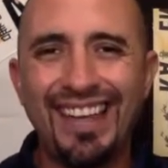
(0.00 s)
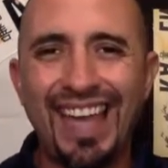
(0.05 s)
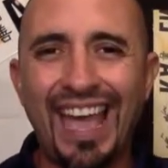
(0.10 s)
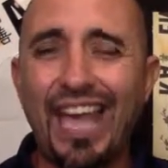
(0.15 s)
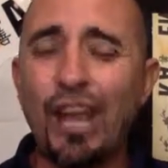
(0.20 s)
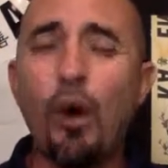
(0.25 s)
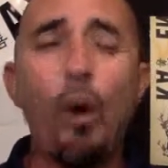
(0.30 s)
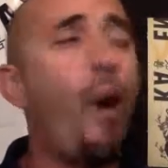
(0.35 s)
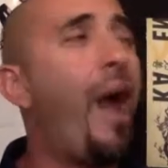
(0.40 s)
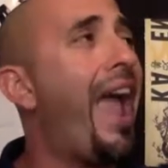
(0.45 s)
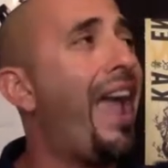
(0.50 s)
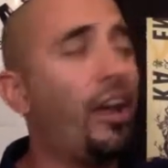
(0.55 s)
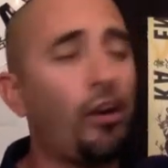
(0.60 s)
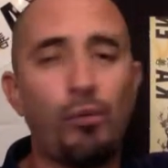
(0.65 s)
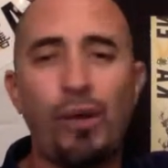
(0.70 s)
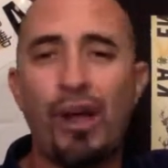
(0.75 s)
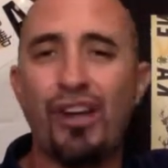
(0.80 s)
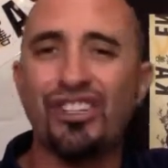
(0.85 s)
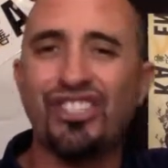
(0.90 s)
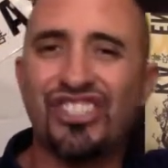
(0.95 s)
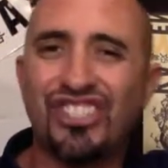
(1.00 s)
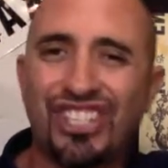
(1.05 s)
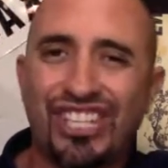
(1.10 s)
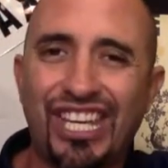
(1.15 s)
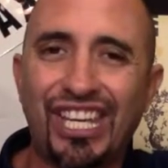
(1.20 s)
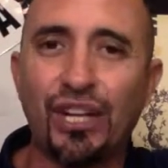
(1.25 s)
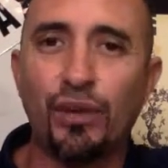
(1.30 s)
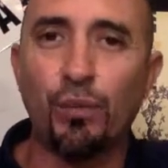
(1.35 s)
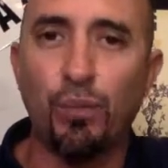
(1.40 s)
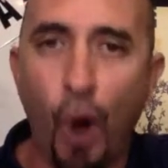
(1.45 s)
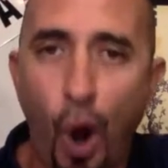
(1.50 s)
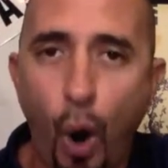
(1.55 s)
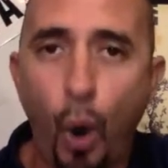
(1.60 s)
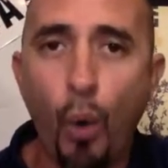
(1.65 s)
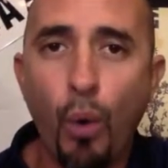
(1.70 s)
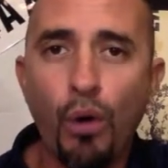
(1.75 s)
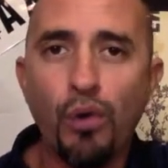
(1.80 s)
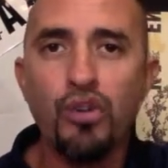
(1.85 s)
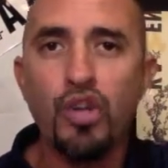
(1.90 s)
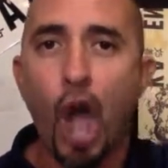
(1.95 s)
He don't hang around Skid
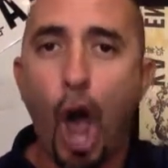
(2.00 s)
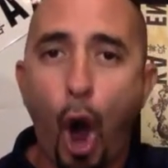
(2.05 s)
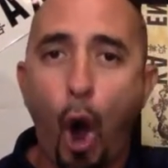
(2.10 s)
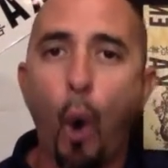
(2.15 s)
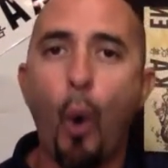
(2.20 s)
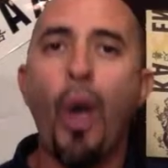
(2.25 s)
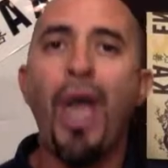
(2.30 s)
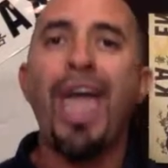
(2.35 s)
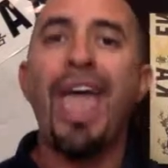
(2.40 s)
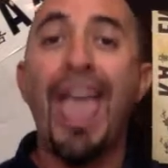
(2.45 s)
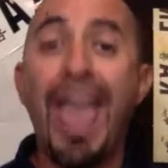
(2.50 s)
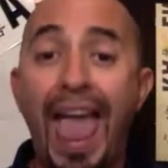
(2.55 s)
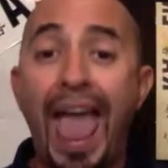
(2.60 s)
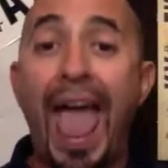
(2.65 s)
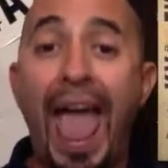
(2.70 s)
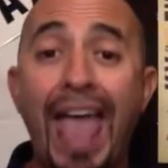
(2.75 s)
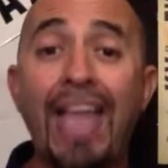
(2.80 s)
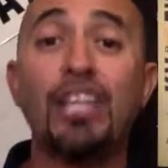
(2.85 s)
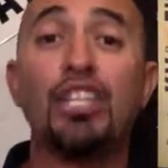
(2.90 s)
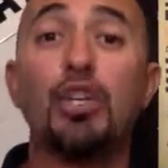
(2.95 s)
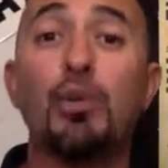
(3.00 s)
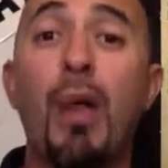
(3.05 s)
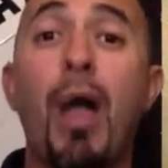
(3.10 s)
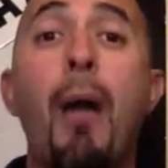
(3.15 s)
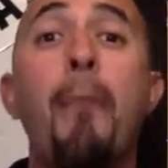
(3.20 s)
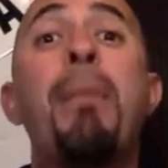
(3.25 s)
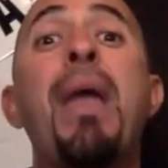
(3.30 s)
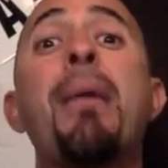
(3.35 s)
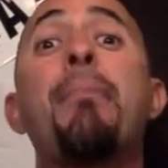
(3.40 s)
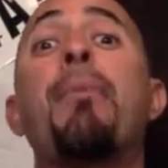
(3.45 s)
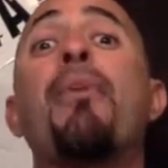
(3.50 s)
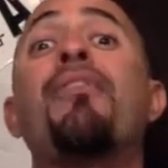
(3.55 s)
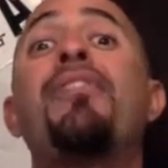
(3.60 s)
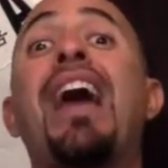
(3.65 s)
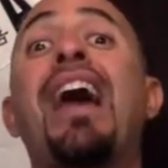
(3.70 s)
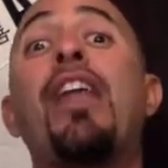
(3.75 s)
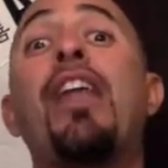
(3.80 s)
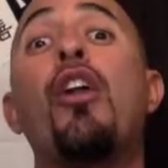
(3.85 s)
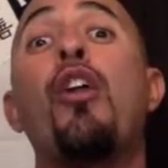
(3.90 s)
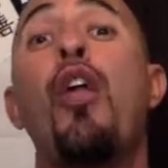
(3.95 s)
Row. No, he hangs around people
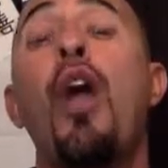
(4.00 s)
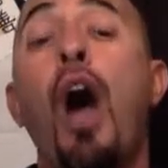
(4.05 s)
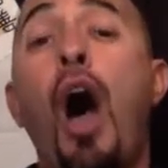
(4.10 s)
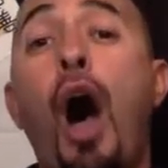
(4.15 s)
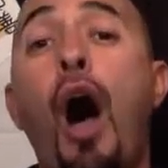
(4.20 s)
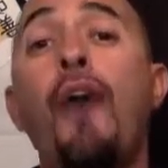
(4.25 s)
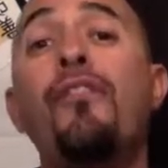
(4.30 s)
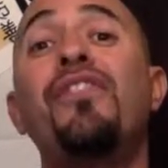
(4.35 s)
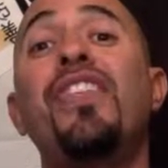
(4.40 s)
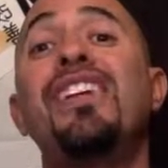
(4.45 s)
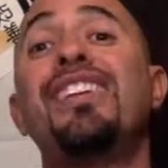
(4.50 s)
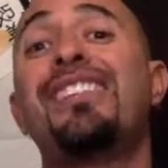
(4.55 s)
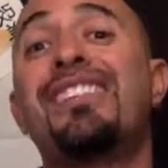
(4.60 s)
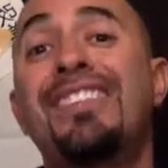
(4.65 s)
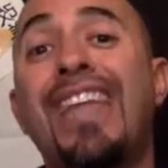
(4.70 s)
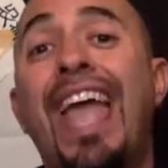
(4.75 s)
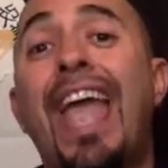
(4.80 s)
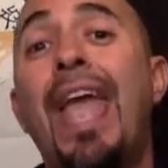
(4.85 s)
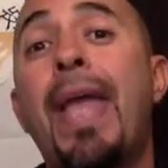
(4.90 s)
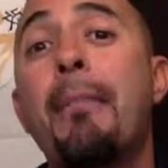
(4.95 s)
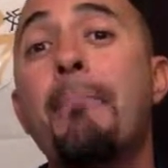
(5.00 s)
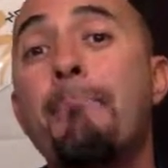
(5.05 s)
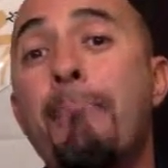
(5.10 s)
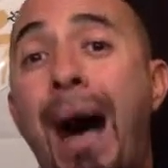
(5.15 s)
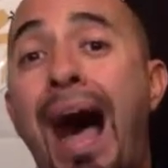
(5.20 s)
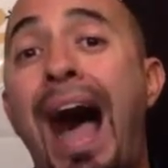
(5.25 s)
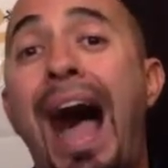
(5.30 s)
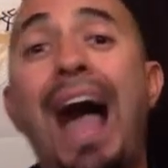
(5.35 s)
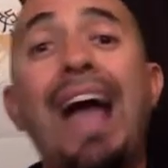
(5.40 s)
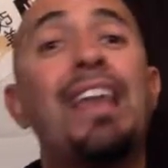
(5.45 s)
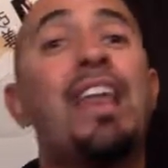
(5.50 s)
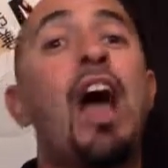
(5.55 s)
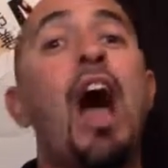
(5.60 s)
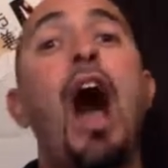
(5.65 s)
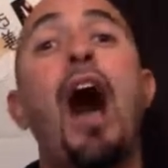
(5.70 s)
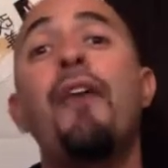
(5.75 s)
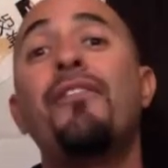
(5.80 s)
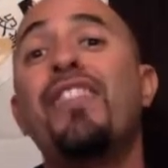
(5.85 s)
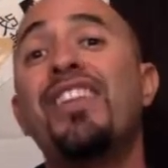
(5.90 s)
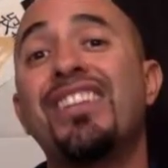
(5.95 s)
that are of the same mind,
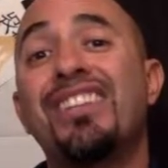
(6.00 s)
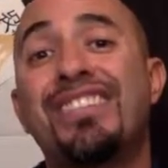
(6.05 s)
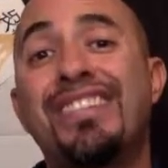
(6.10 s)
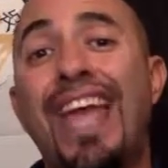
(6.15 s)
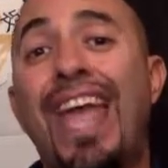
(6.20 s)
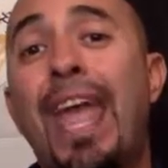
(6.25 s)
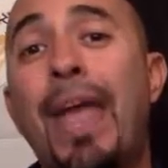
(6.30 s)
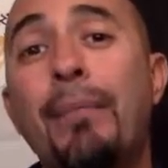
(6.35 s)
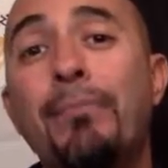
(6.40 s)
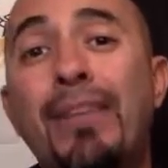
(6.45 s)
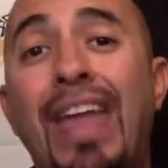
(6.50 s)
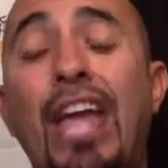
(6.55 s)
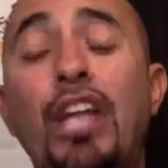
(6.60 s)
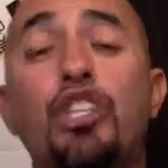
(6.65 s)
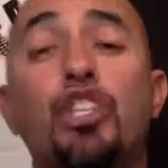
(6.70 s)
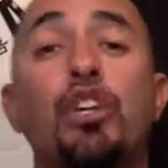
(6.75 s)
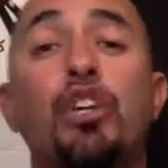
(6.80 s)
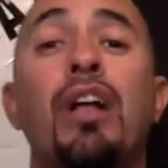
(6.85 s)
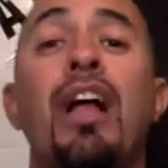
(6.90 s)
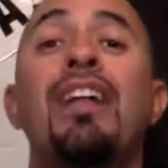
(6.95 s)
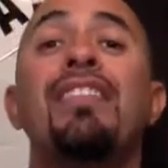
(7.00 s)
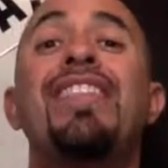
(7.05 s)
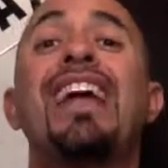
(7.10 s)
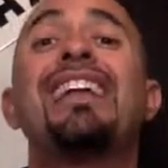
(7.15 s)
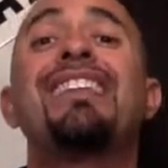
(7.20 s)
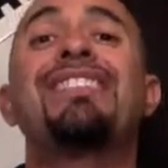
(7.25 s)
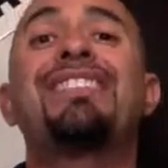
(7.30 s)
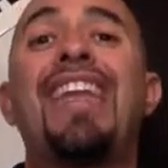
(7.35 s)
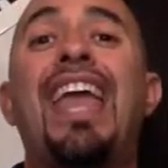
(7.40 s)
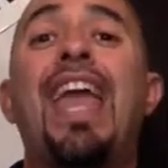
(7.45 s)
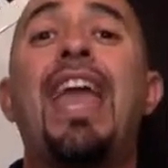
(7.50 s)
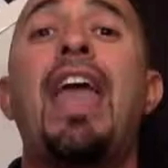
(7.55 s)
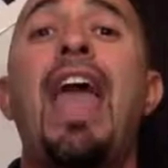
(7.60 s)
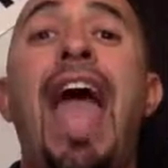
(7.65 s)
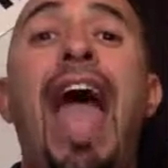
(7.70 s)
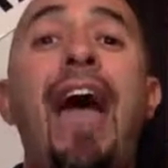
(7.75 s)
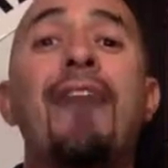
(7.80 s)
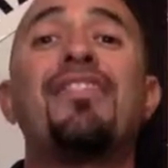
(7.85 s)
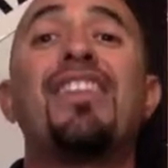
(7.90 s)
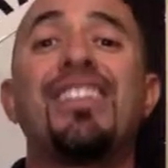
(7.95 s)
of the same nature, that say
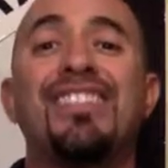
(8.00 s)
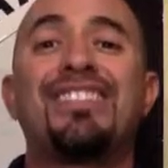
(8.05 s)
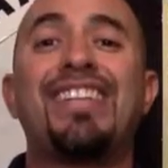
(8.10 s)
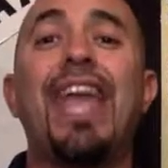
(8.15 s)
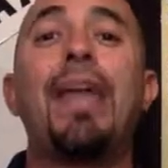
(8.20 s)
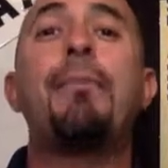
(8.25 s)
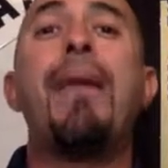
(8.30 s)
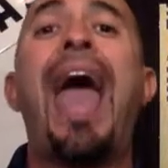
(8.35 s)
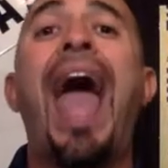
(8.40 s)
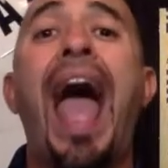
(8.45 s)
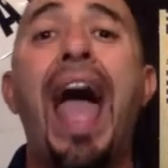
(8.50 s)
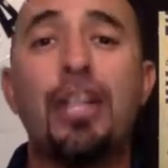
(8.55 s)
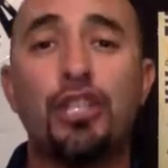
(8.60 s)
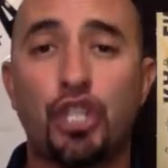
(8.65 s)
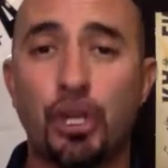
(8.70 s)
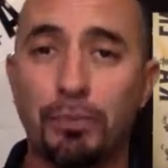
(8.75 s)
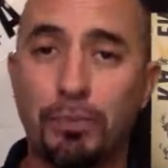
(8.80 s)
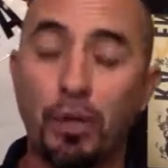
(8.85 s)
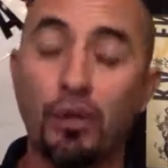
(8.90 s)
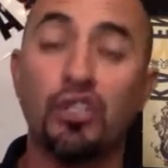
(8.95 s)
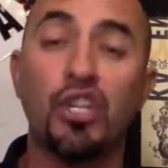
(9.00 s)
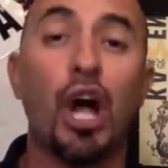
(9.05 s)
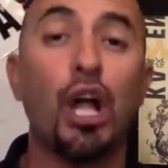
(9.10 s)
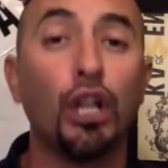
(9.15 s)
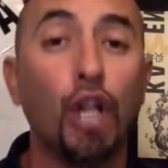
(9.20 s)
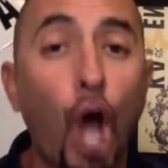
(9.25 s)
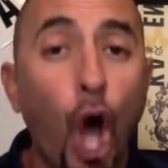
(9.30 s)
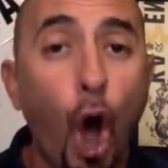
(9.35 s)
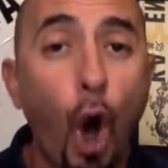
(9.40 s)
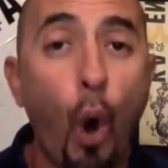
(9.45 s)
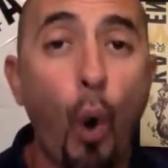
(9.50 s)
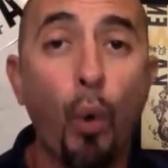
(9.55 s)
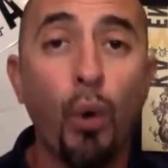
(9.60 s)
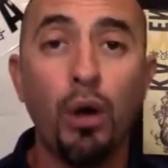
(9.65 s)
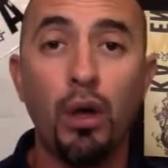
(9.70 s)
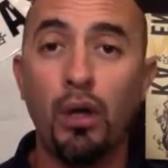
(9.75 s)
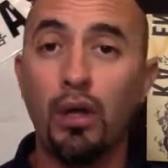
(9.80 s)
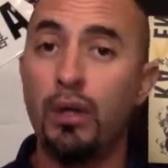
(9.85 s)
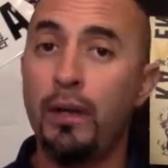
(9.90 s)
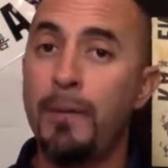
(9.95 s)
have the same attributes. Hello,